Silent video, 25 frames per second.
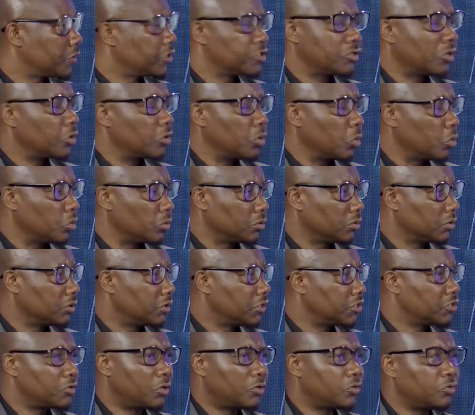It's not known.
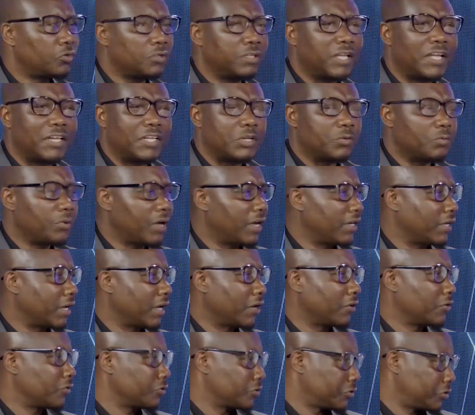It's not known anywhere in
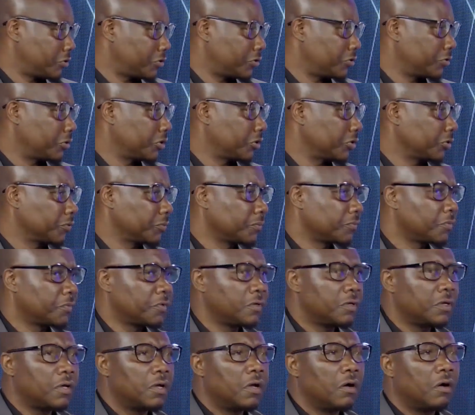our constitution.
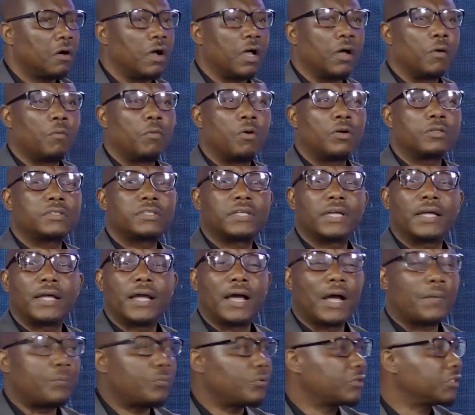What
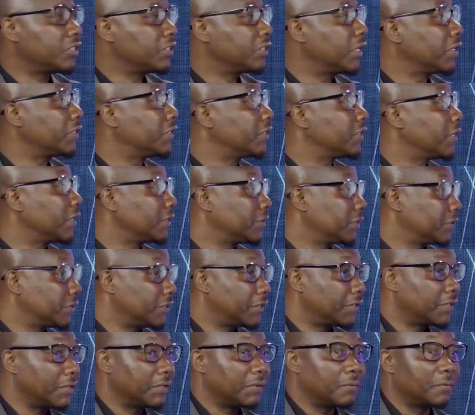happened in
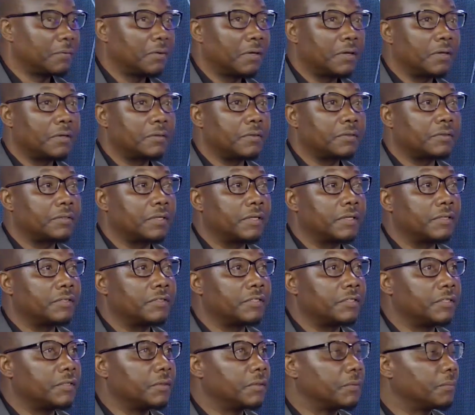1993,
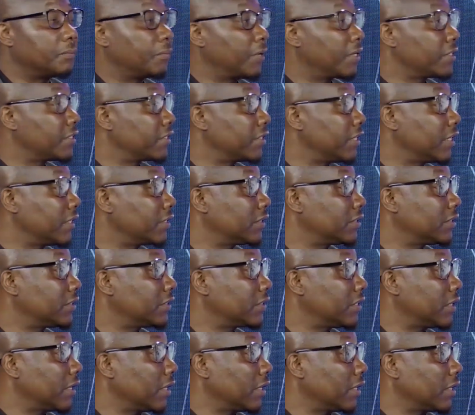the president,
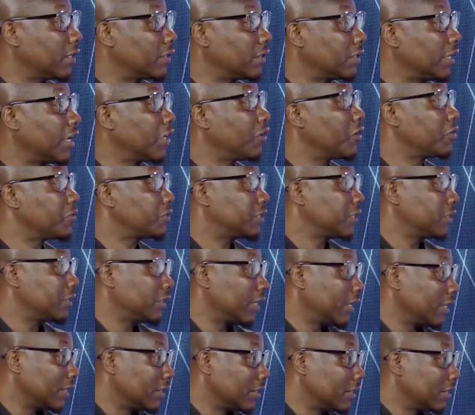the head of state
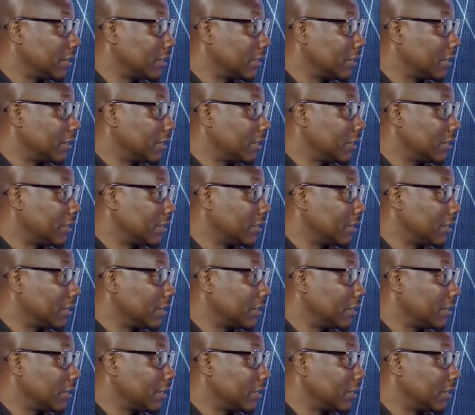then,